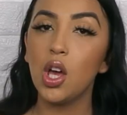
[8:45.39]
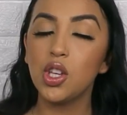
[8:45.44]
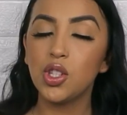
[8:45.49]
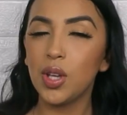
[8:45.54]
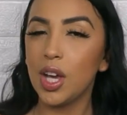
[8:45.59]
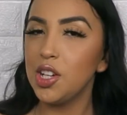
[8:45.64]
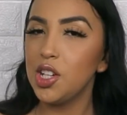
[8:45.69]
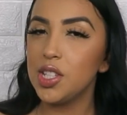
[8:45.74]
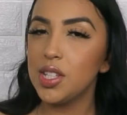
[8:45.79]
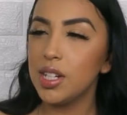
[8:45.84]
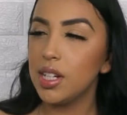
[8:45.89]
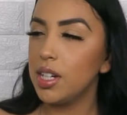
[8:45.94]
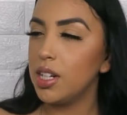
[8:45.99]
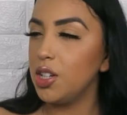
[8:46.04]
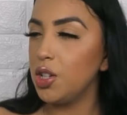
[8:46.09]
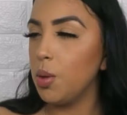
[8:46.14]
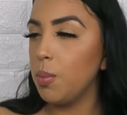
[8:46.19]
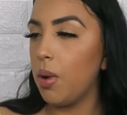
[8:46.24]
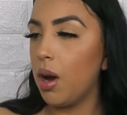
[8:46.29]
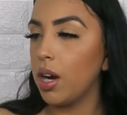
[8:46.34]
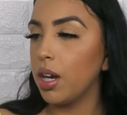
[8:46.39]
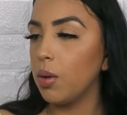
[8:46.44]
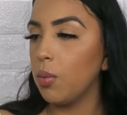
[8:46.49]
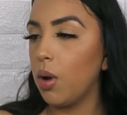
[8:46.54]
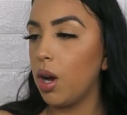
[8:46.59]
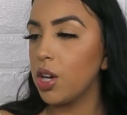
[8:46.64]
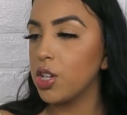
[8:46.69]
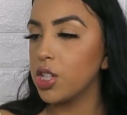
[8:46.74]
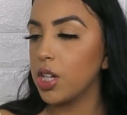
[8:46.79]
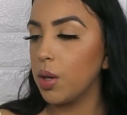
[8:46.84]
So I just needed a new body
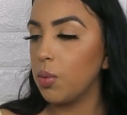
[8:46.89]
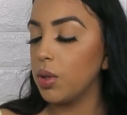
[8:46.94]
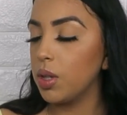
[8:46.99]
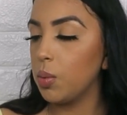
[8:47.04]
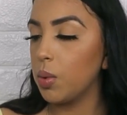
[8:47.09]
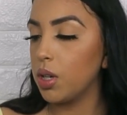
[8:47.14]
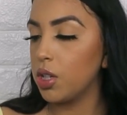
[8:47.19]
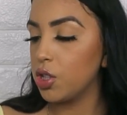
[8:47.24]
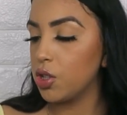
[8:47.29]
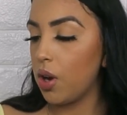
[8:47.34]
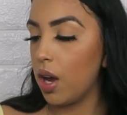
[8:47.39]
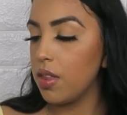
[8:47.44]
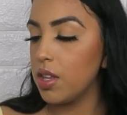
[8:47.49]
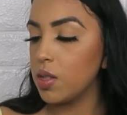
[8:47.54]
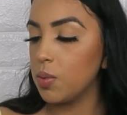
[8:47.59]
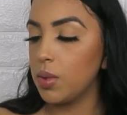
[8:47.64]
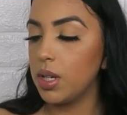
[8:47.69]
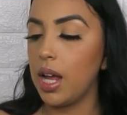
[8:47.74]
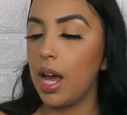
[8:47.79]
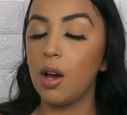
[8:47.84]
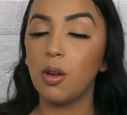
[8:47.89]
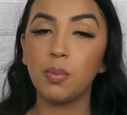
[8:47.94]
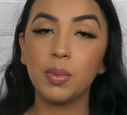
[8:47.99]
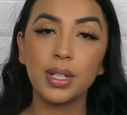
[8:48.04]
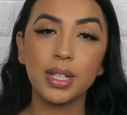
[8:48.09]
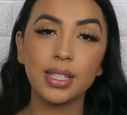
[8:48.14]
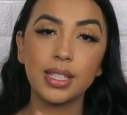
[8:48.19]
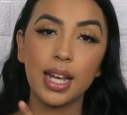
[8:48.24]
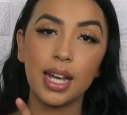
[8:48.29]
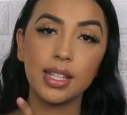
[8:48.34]
wash, and I really wanted to try this one out
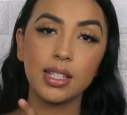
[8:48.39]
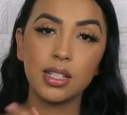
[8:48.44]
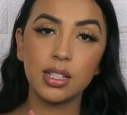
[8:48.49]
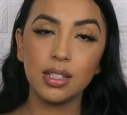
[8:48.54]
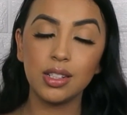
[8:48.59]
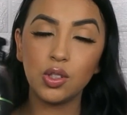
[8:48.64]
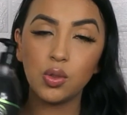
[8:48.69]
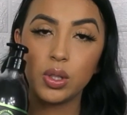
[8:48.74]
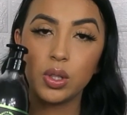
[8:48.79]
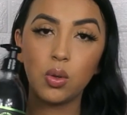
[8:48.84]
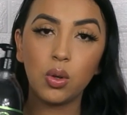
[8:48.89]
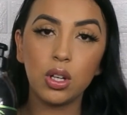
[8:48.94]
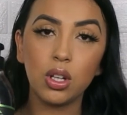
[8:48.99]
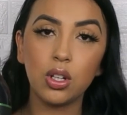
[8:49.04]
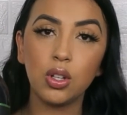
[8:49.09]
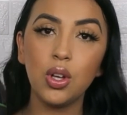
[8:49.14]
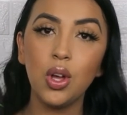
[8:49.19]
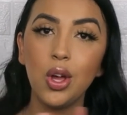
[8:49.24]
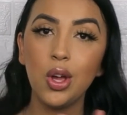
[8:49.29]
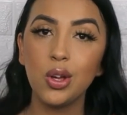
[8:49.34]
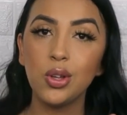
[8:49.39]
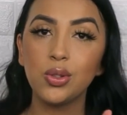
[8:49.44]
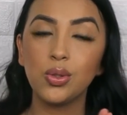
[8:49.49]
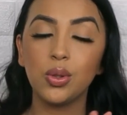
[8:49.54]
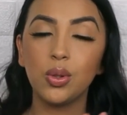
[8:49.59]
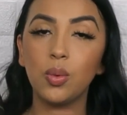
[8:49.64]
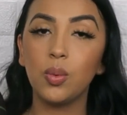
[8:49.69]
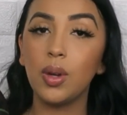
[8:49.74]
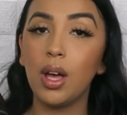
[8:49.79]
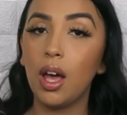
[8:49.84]
because it has tea tree oil,
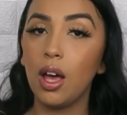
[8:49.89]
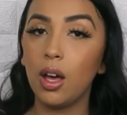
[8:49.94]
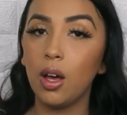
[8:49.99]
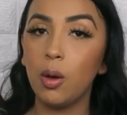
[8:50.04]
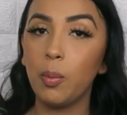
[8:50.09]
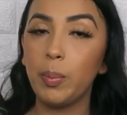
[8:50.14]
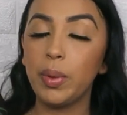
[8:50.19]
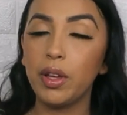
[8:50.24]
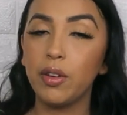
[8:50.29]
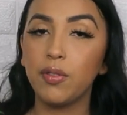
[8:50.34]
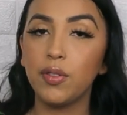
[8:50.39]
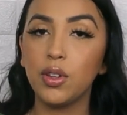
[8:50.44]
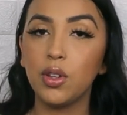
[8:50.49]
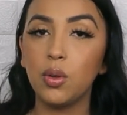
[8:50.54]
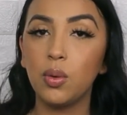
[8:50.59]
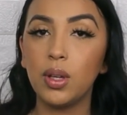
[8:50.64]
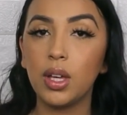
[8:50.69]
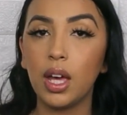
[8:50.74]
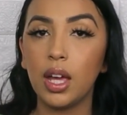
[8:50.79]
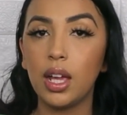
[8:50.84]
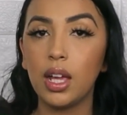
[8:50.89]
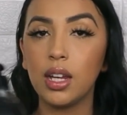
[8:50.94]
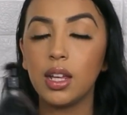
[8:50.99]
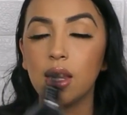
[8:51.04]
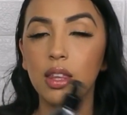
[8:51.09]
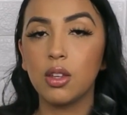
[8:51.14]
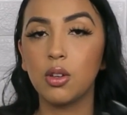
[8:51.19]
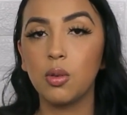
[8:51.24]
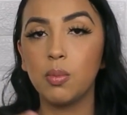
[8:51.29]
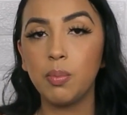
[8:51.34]
so it will help if you get
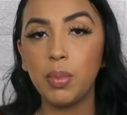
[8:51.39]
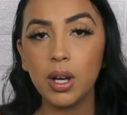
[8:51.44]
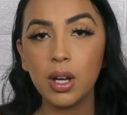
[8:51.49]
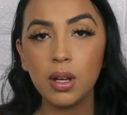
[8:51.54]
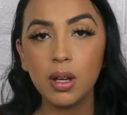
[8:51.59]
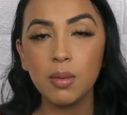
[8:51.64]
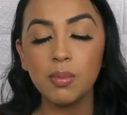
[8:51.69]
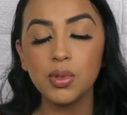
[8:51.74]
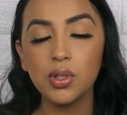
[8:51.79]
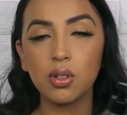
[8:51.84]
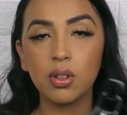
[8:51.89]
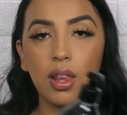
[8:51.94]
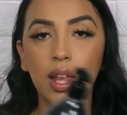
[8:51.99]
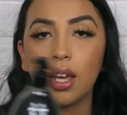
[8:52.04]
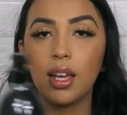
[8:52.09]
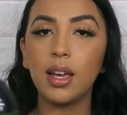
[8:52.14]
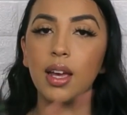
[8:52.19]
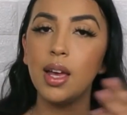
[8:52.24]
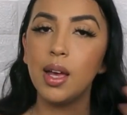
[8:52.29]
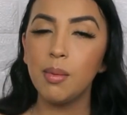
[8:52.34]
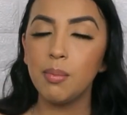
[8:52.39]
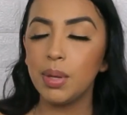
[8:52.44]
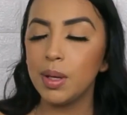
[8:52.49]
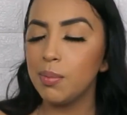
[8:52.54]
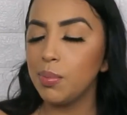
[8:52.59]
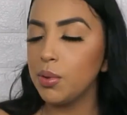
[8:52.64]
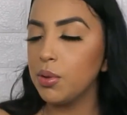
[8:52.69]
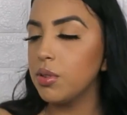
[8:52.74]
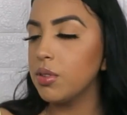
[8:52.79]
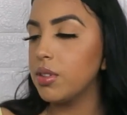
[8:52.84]
any little bumps or like
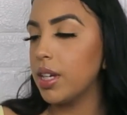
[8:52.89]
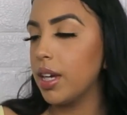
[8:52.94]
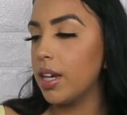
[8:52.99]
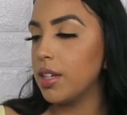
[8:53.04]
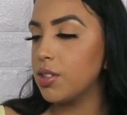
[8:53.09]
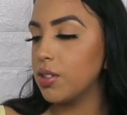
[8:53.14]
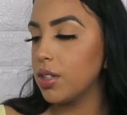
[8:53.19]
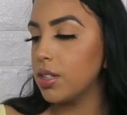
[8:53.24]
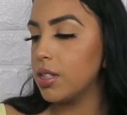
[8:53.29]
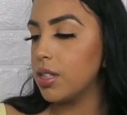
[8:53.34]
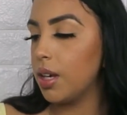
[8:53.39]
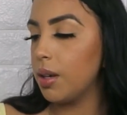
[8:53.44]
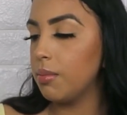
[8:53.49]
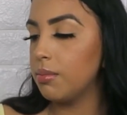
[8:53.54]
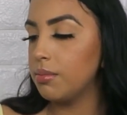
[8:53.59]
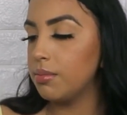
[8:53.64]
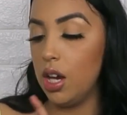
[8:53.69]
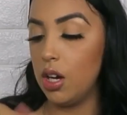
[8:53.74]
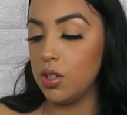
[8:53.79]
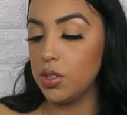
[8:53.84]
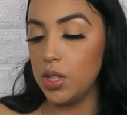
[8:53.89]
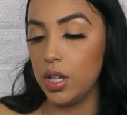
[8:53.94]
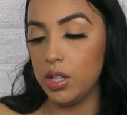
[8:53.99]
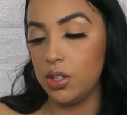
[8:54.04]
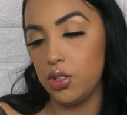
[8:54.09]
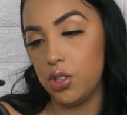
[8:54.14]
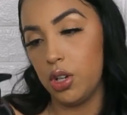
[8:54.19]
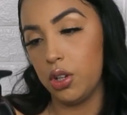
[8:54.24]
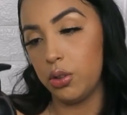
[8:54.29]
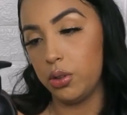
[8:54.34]
pimples, I guess you could say. It also
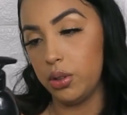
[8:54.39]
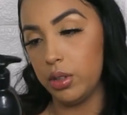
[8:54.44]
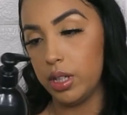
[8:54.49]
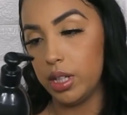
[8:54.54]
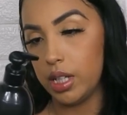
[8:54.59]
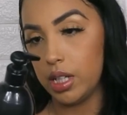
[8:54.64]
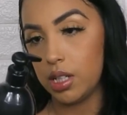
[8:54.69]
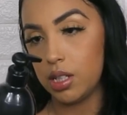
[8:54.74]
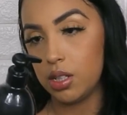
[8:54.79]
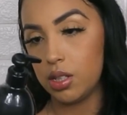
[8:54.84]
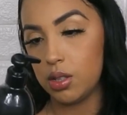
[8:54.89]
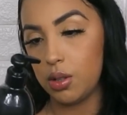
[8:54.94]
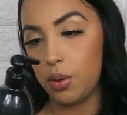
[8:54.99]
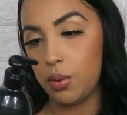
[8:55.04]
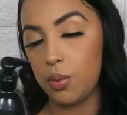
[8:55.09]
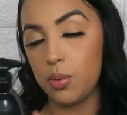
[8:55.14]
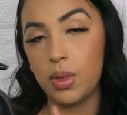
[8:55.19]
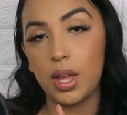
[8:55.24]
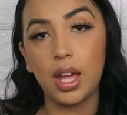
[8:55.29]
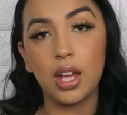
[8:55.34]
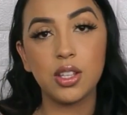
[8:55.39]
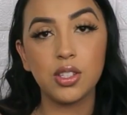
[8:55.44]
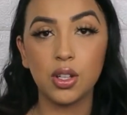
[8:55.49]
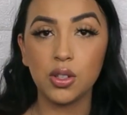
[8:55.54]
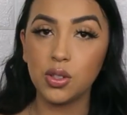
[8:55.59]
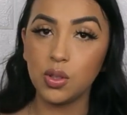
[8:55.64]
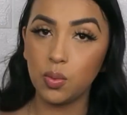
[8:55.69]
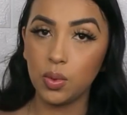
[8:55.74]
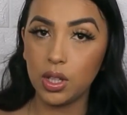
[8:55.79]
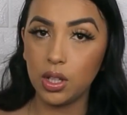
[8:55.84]
has charcoal in it, so that is
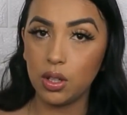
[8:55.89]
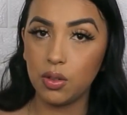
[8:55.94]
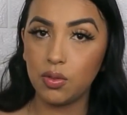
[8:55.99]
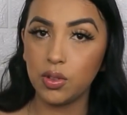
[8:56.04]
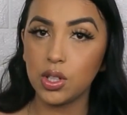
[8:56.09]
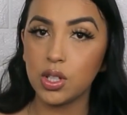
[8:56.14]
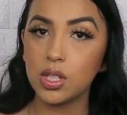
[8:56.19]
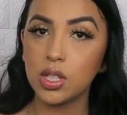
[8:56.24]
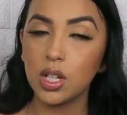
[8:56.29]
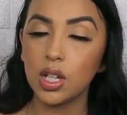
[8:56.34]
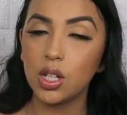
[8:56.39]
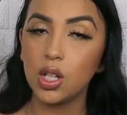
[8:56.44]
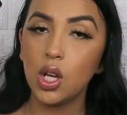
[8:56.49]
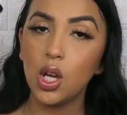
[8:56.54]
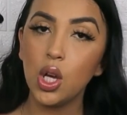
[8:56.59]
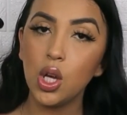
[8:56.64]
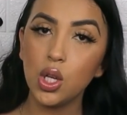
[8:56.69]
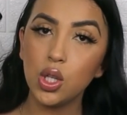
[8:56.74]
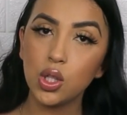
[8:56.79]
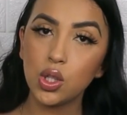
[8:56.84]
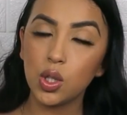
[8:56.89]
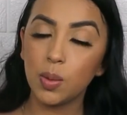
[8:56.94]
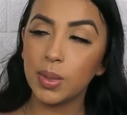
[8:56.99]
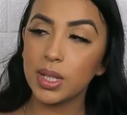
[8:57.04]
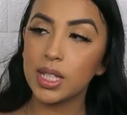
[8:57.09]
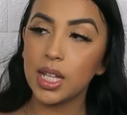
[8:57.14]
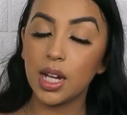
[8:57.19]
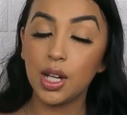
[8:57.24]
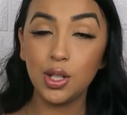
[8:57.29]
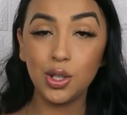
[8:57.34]
also really good for your skin. So I'm
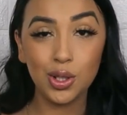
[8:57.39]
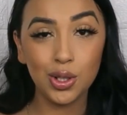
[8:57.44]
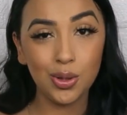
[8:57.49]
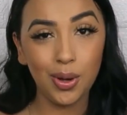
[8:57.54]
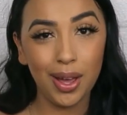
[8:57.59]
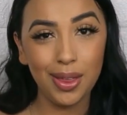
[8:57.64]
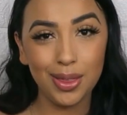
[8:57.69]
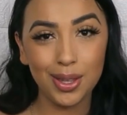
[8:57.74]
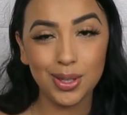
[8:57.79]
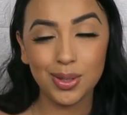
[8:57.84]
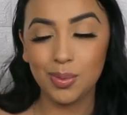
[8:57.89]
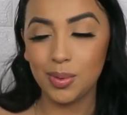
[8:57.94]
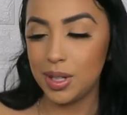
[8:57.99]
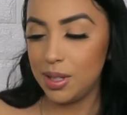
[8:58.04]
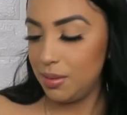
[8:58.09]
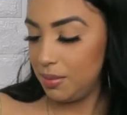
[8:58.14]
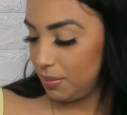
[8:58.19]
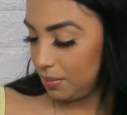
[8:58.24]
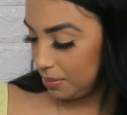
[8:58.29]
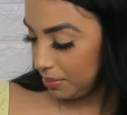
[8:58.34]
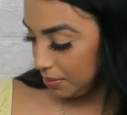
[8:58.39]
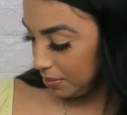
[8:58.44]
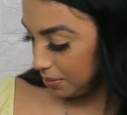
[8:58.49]
excited to try this one.